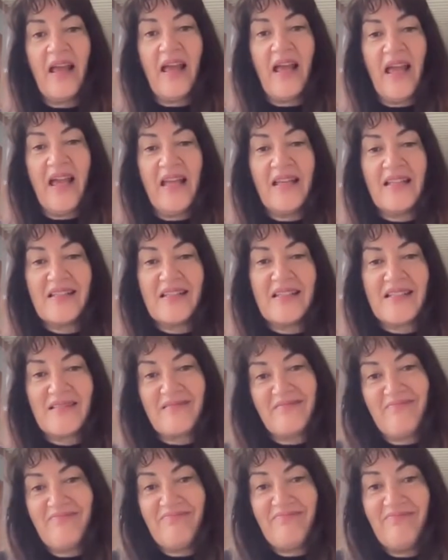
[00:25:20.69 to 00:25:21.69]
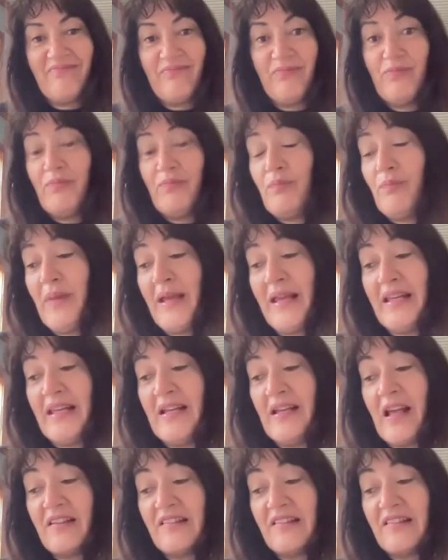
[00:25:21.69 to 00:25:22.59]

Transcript: And many,